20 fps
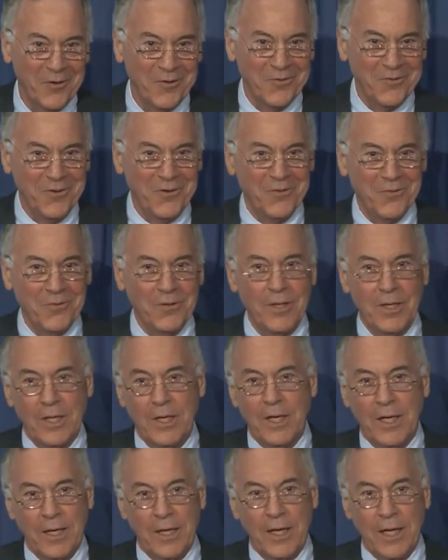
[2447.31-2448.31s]
It's just,
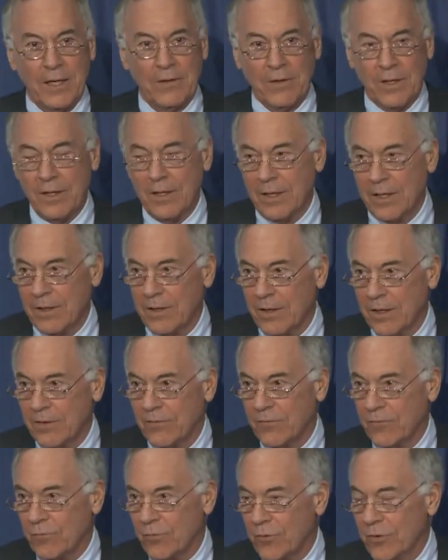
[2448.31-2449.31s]
and, and it,
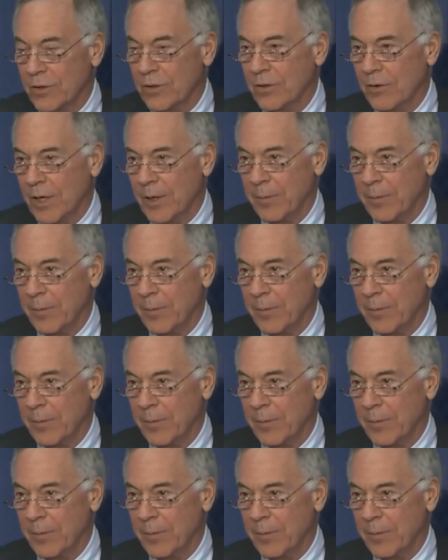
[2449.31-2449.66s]
it's true.